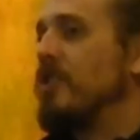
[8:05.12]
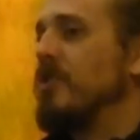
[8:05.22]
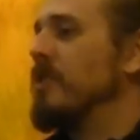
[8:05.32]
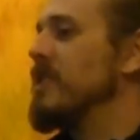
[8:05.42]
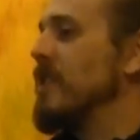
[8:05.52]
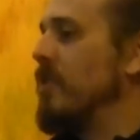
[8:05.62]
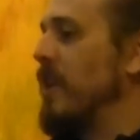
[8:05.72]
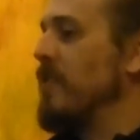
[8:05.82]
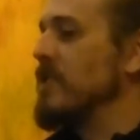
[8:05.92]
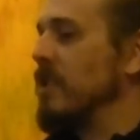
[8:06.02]
The truth is it'll
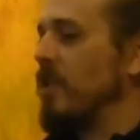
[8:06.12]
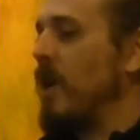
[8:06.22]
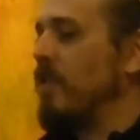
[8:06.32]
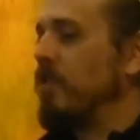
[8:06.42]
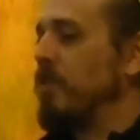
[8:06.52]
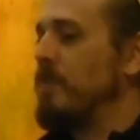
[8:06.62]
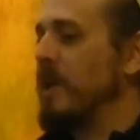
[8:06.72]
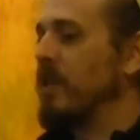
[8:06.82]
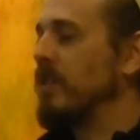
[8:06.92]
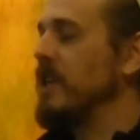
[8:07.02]
give us a
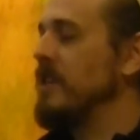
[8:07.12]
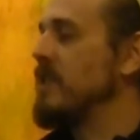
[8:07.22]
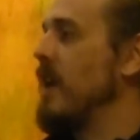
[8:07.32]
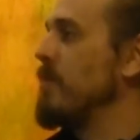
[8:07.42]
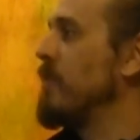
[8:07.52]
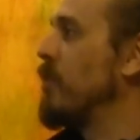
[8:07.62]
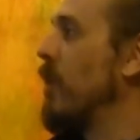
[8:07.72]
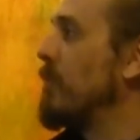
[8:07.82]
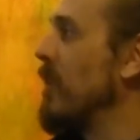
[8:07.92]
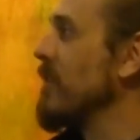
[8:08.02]
bigger lead time before
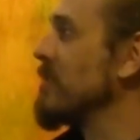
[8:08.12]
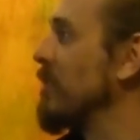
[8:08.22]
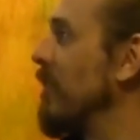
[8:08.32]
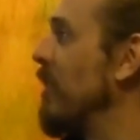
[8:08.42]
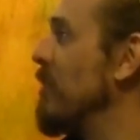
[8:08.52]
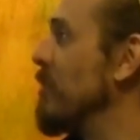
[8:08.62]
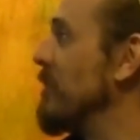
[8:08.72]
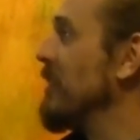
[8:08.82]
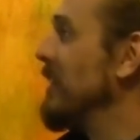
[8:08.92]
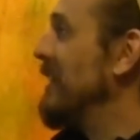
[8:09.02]
our products are cloned.